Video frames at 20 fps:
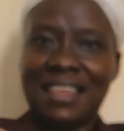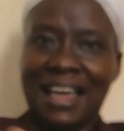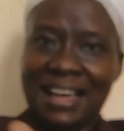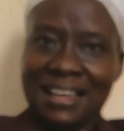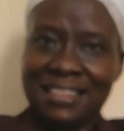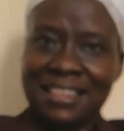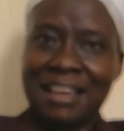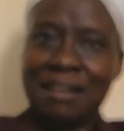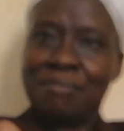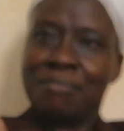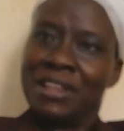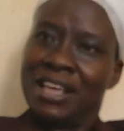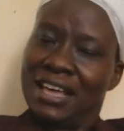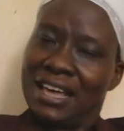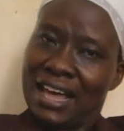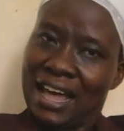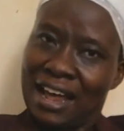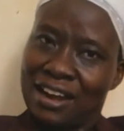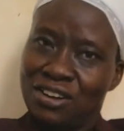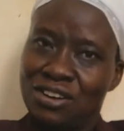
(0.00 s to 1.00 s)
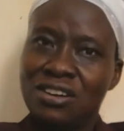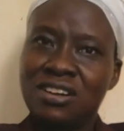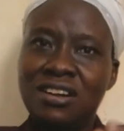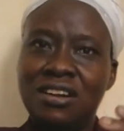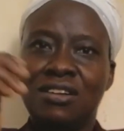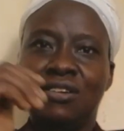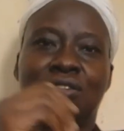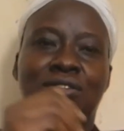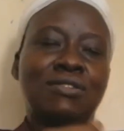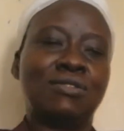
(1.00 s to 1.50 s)
Thank them and
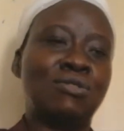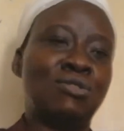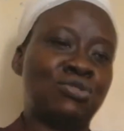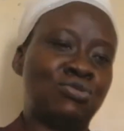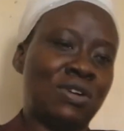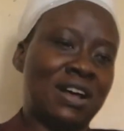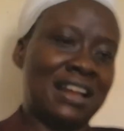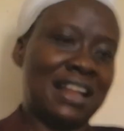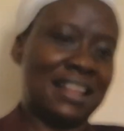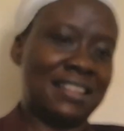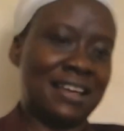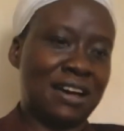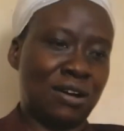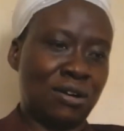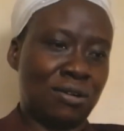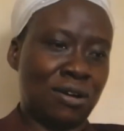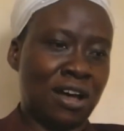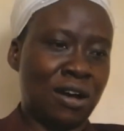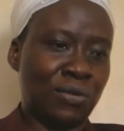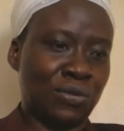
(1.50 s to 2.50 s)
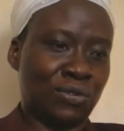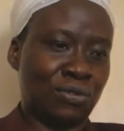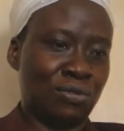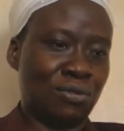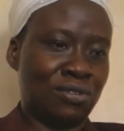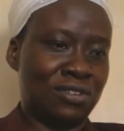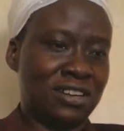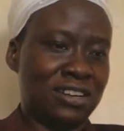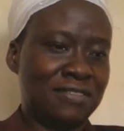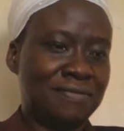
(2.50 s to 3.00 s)
go to another
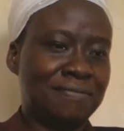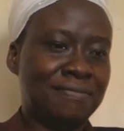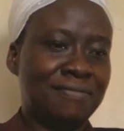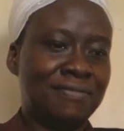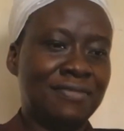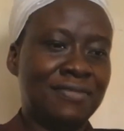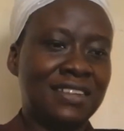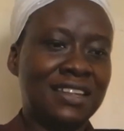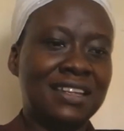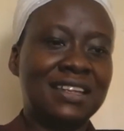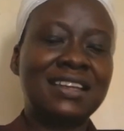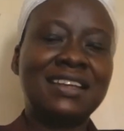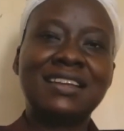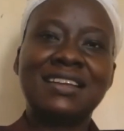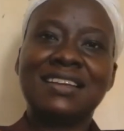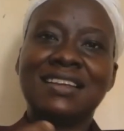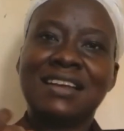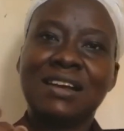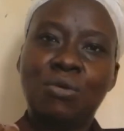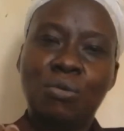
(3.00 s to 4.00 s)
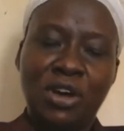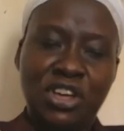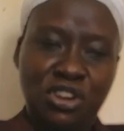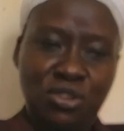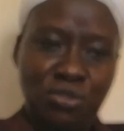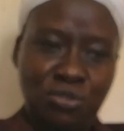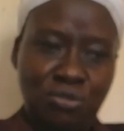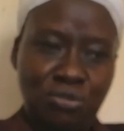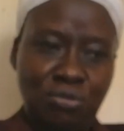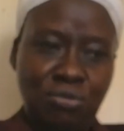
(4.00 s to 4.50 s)
household.
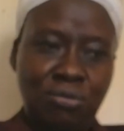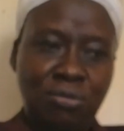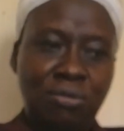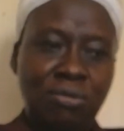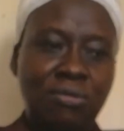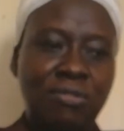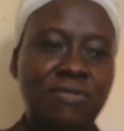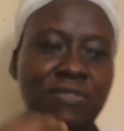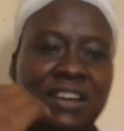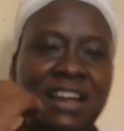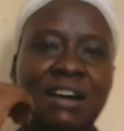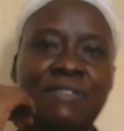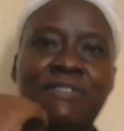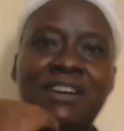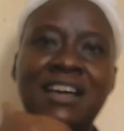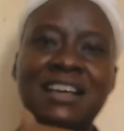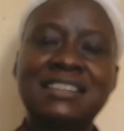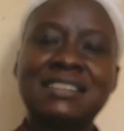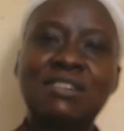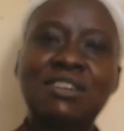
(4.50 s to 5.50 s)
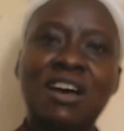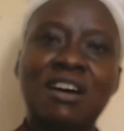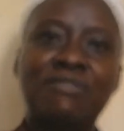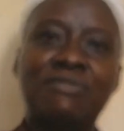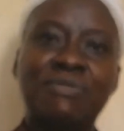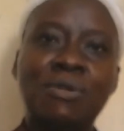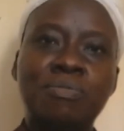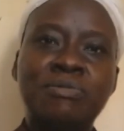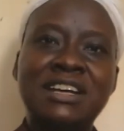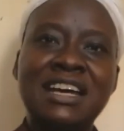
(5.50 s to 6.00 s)
When you
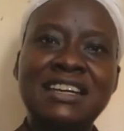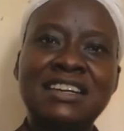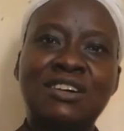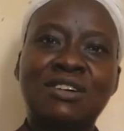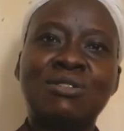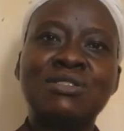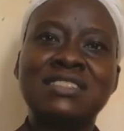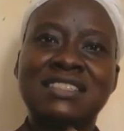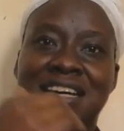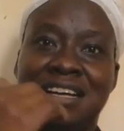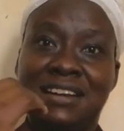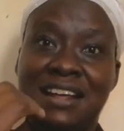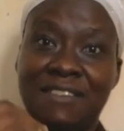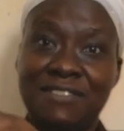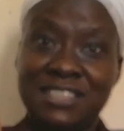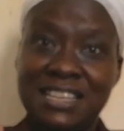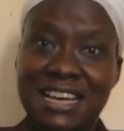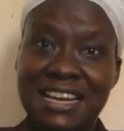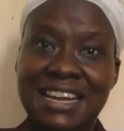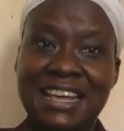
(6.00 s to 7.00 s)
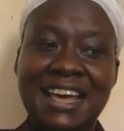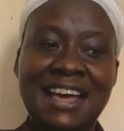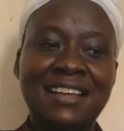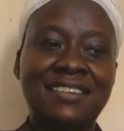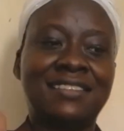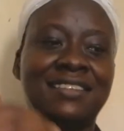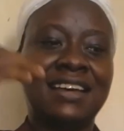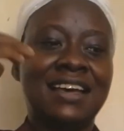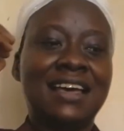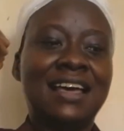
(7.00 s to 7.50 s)
have obtained consent, they have said
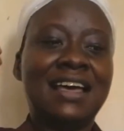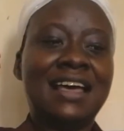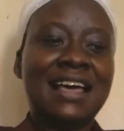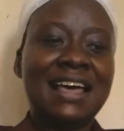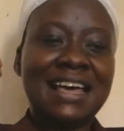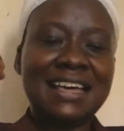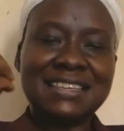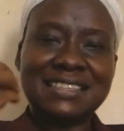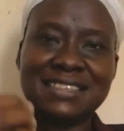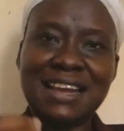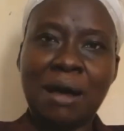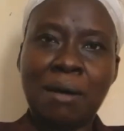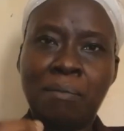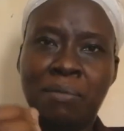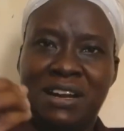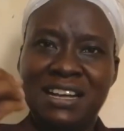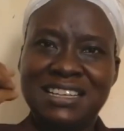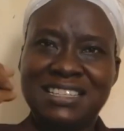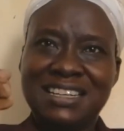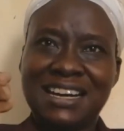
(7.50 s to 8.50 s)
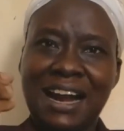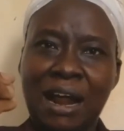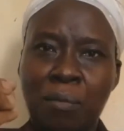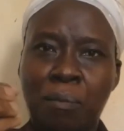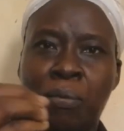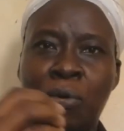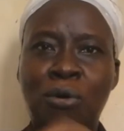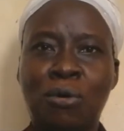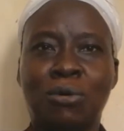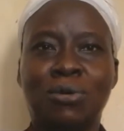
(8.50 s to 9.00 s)
yes, establish
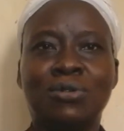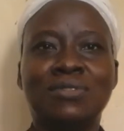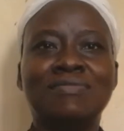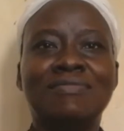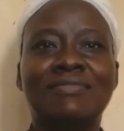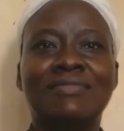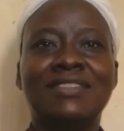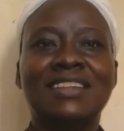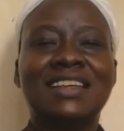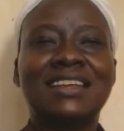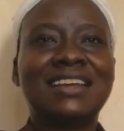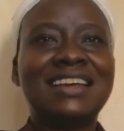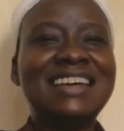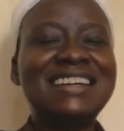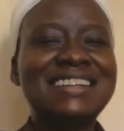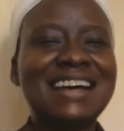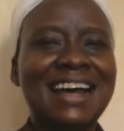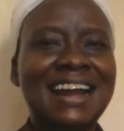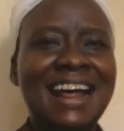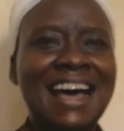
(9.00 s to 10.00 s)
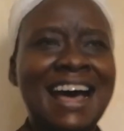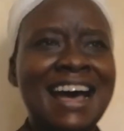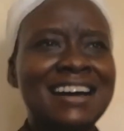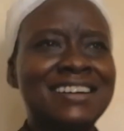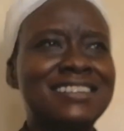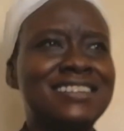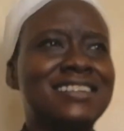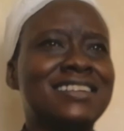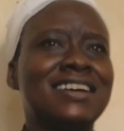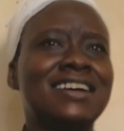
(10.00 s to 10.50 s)
rapport,
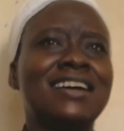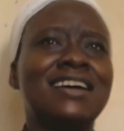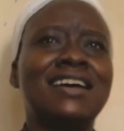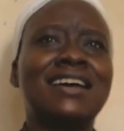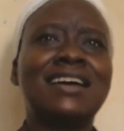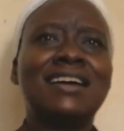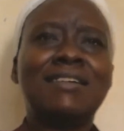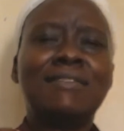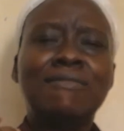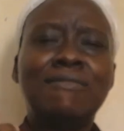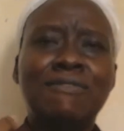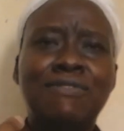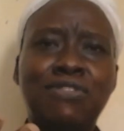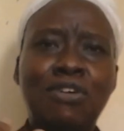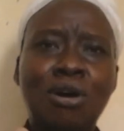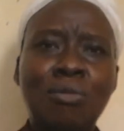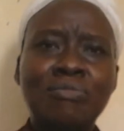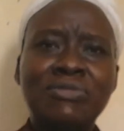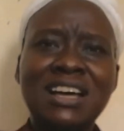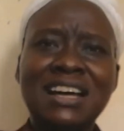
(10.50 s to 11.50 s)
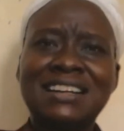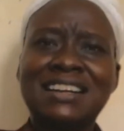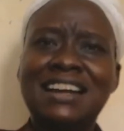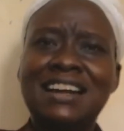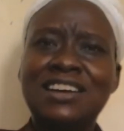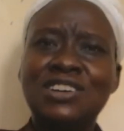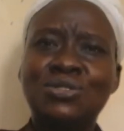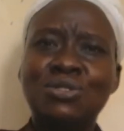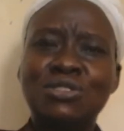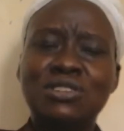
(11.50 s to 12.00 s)
interact, form that
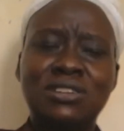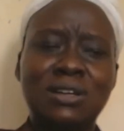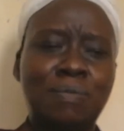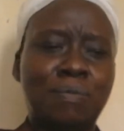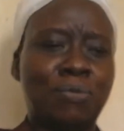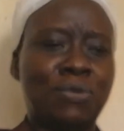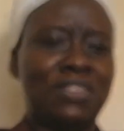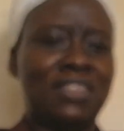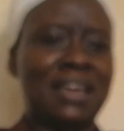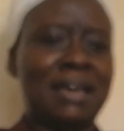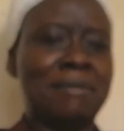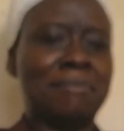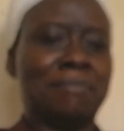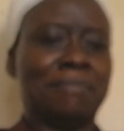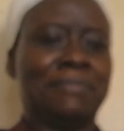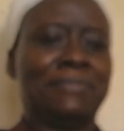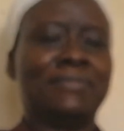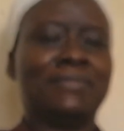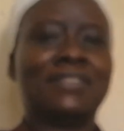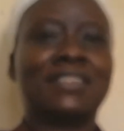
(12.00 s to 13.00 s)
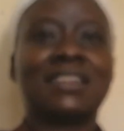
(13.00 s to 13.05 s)
relationship with them.